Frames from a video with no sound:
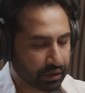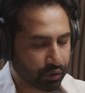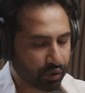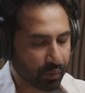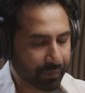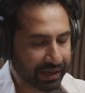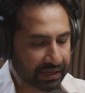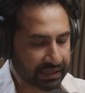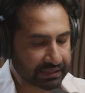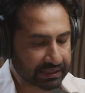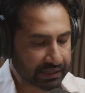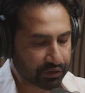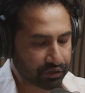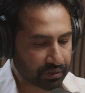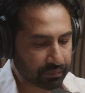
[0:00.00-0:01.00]
Khomeini's
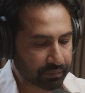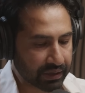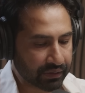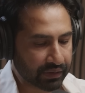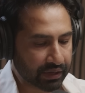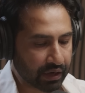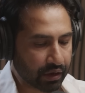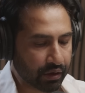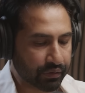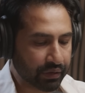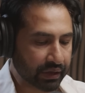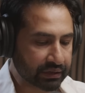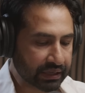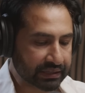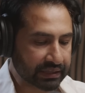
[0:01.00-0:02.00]
leadership, and then how
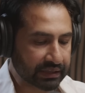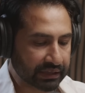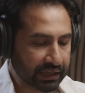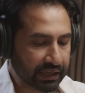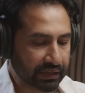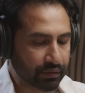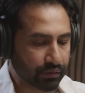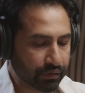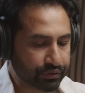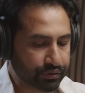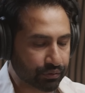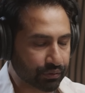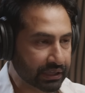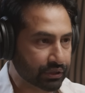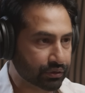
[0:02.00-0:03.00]
does it then
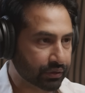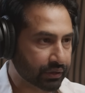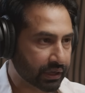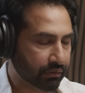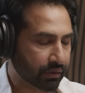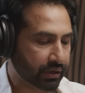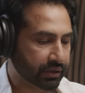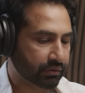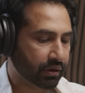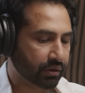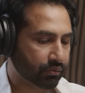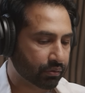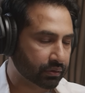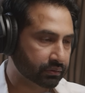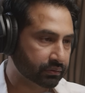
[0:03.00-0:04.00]
also lead to the
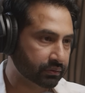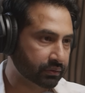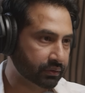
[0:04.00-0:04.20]
Iran-Iraq war?